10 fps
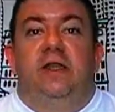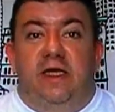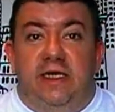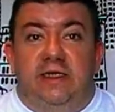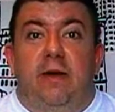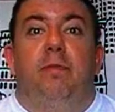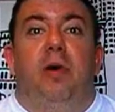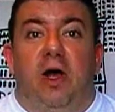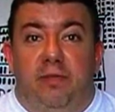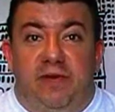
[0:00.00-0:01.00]
This
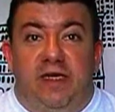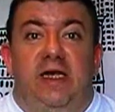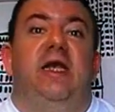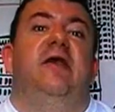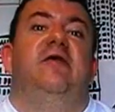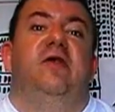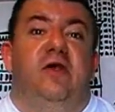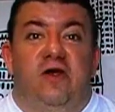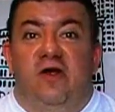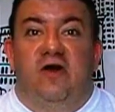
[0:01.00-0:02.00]
puppy is
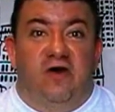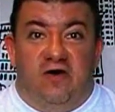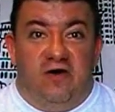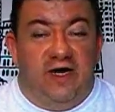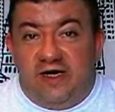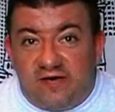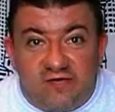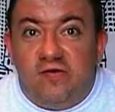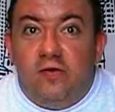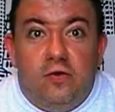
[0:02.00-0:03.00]

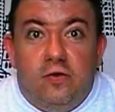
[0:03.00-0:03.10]
horrendous.